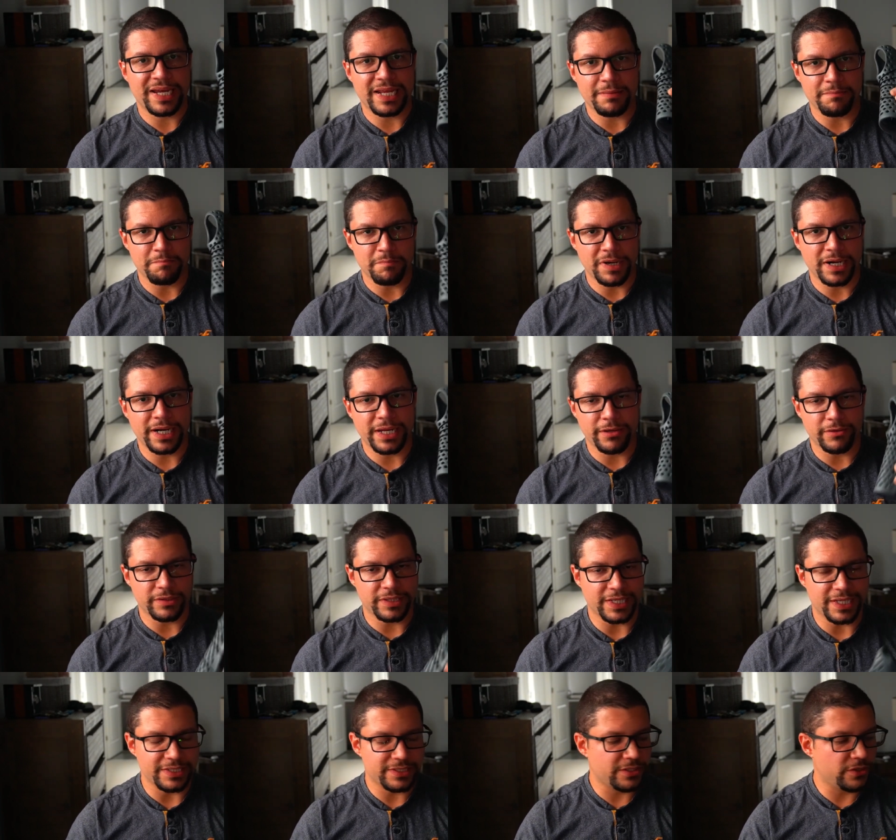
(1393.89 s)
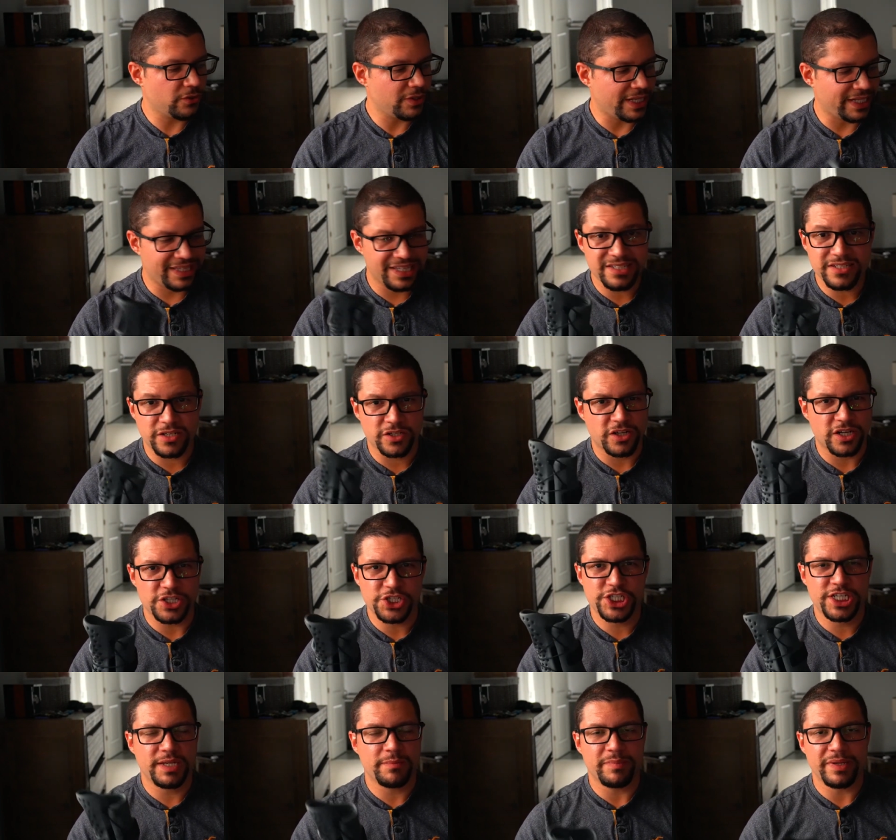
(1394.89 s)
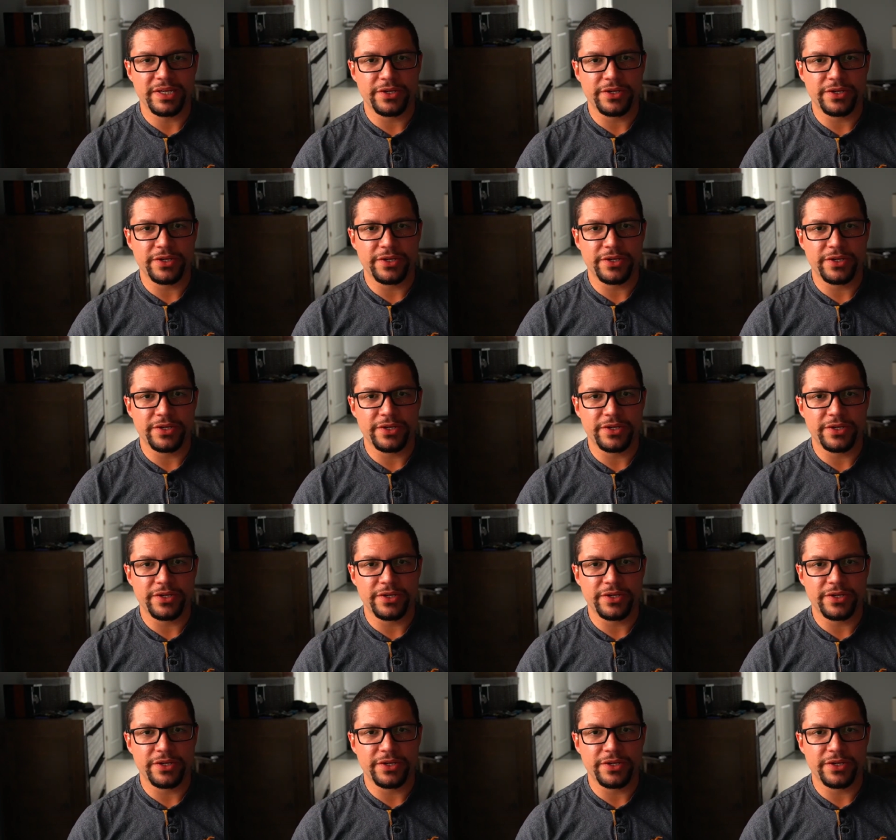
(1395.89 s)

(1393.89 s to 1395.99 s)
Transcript: money on these. You know, like these are not cheap either.